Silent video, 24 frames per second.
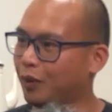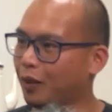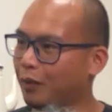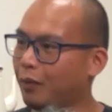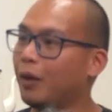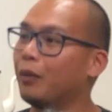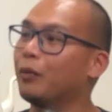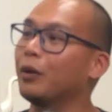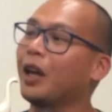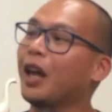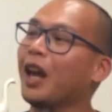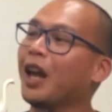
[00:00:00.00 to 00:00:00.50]
But
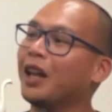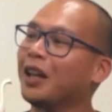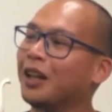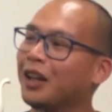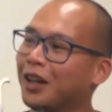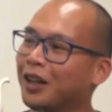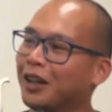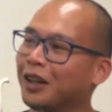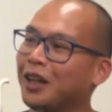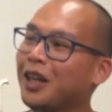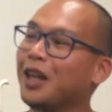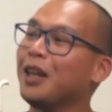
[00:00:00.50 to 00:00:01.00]
we
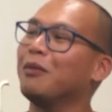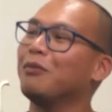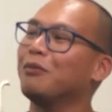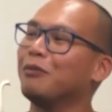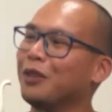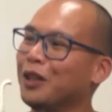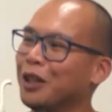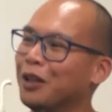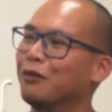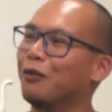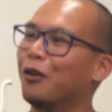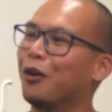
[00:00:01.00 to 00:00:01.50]
can keep
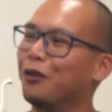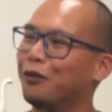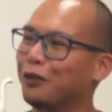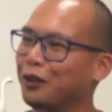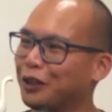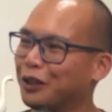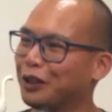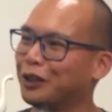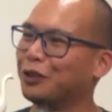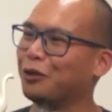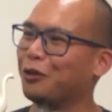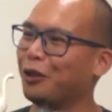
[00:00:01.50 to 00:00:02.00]
evolving
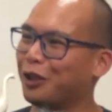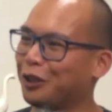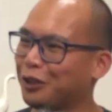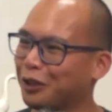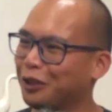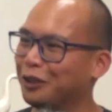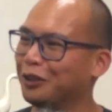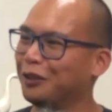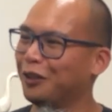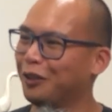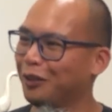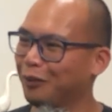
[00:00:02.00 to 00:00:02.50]
this
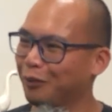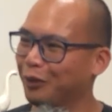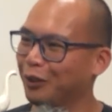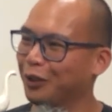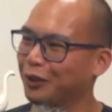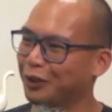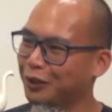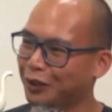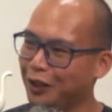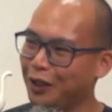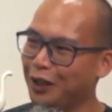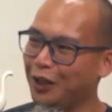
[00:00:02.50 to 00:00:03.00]
question, right?
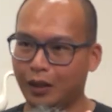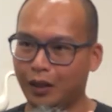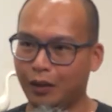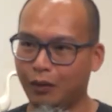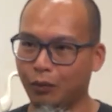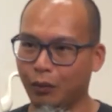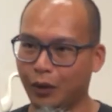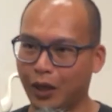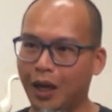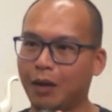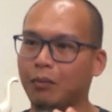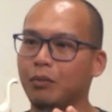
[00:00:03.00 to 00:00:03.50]
Because
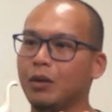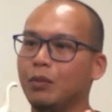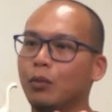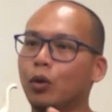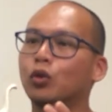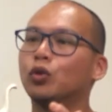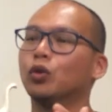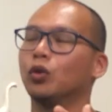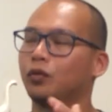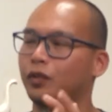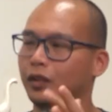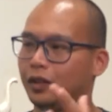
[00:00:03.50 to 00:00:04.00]
we can be more
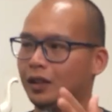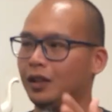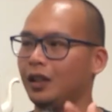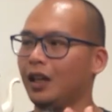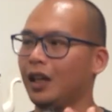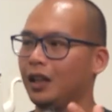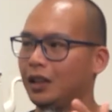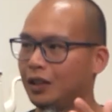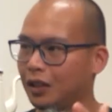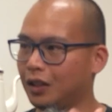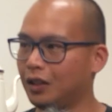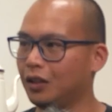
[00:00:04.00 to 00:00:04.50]

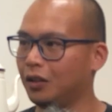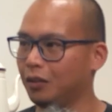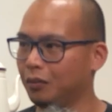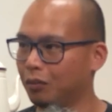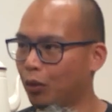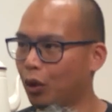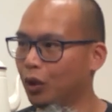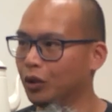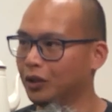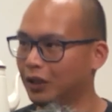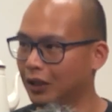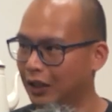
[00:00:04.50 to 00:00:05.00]
sophisticated on
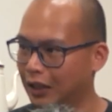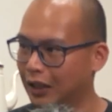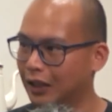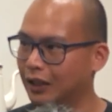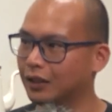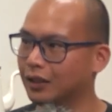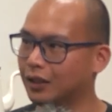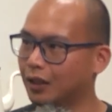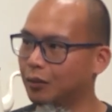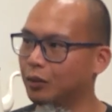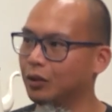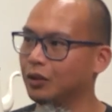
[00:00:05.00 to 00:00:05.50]
modeling
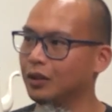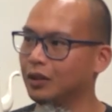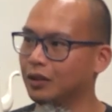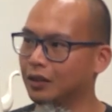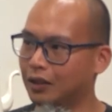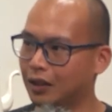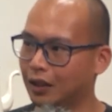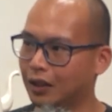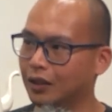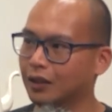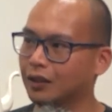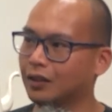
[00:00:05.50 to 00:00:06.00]
some of these
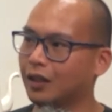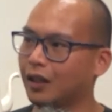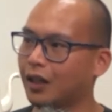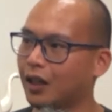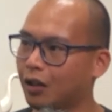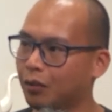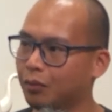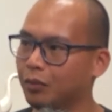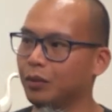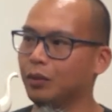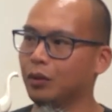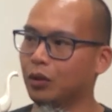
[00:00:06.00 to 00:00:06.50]
things, like how
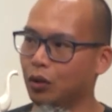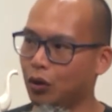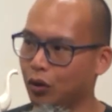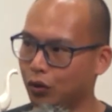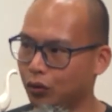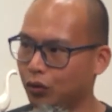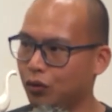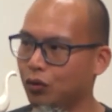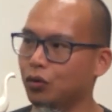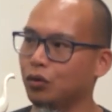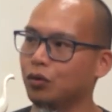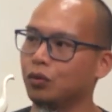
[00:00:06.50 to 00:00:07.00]
people
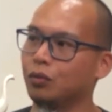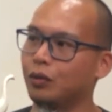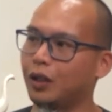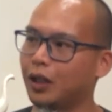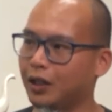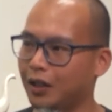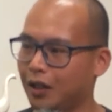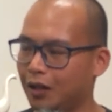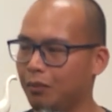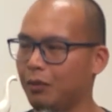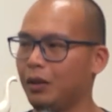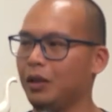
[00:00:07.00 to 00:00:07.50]
consume, what
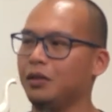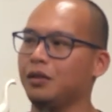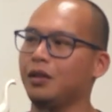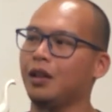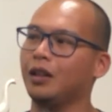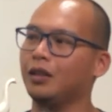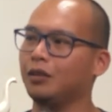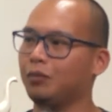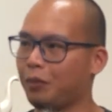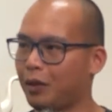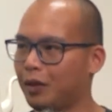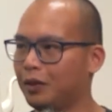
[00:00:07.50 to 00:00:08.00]
their major
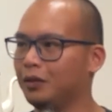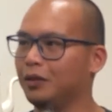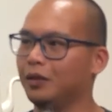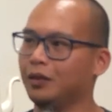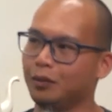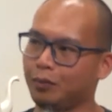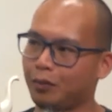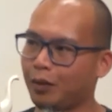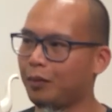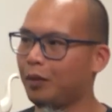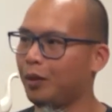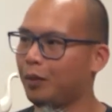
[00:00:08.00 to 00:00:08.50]
expenses,
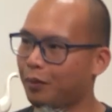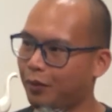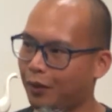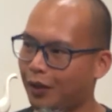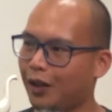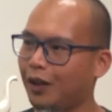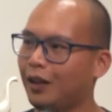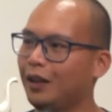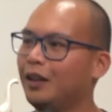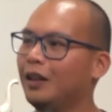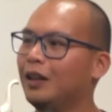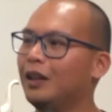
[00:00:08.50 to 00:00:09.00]
blah blah
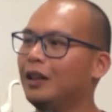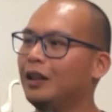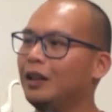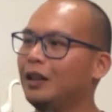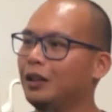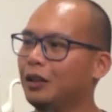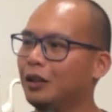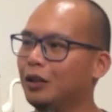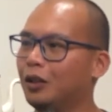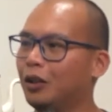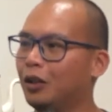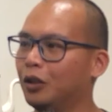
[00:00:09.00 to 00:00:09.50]
blah.
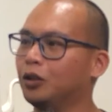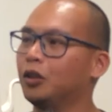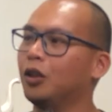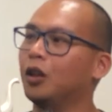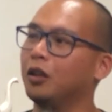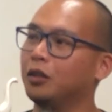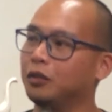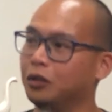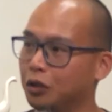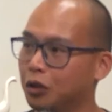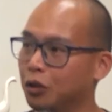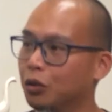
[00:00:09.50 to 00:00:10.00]
On top
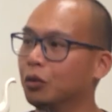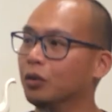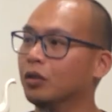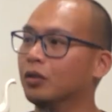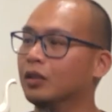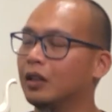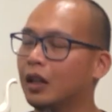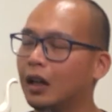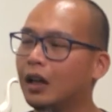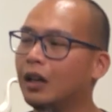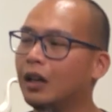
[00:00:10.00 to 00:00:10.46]
of the goals lah,